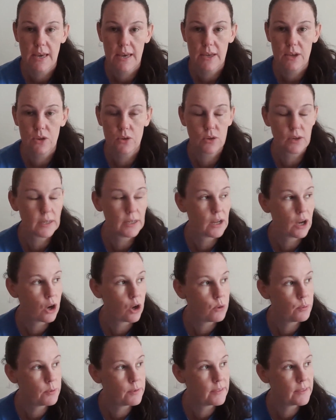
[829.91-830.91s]
You can
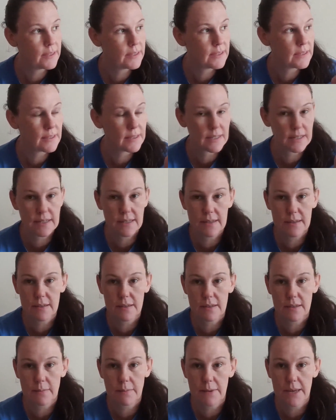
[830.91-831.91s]
open the, the,
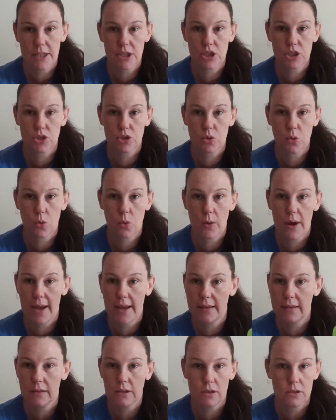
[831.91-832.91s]
the mesh door
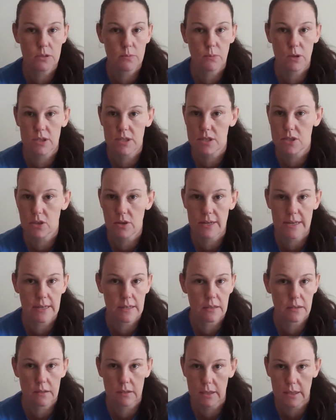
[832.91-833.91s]
and those mozzies are
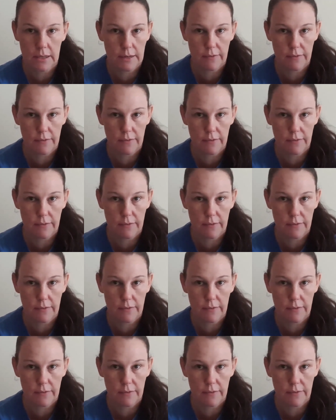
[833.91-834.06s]
in, in a